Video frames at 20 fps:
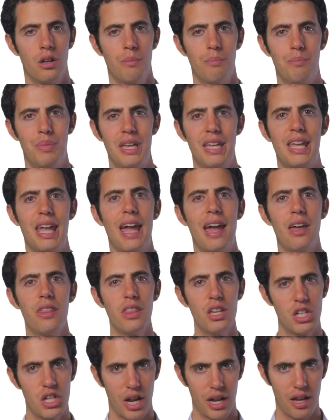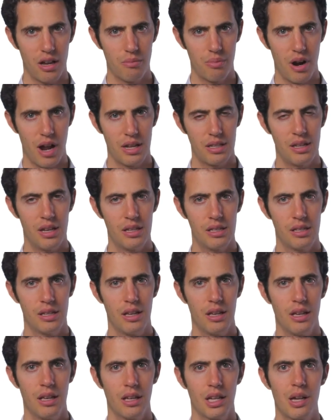began the checkout process,
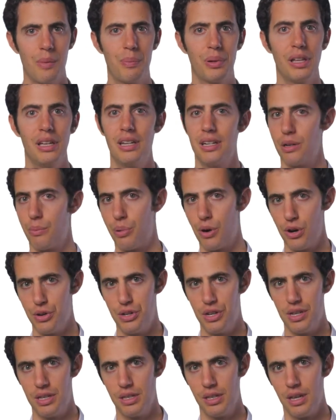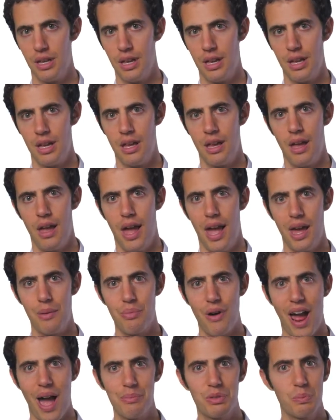completed a purchase, and
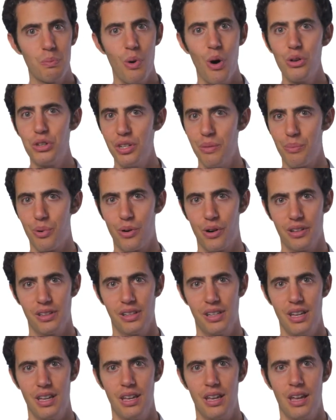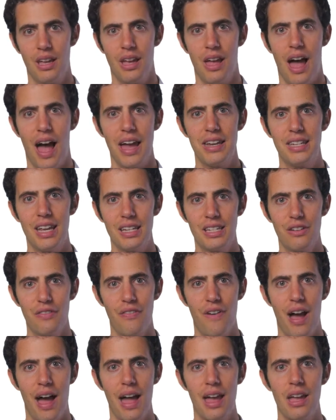perhaps most importantly,
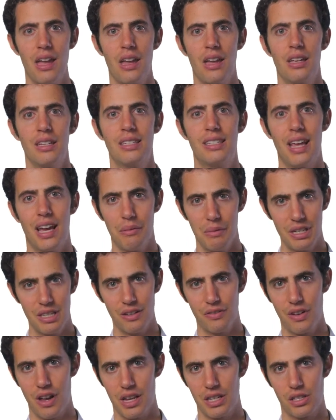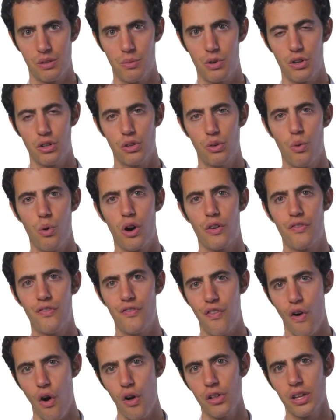identify segments of customers who are
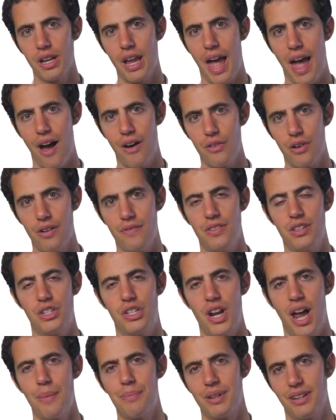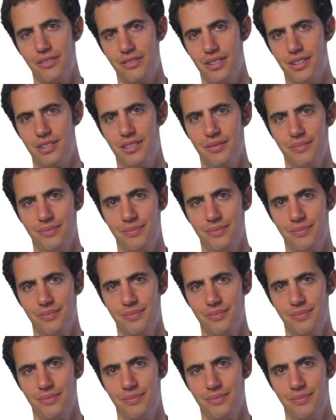falling out of the shopping funnel.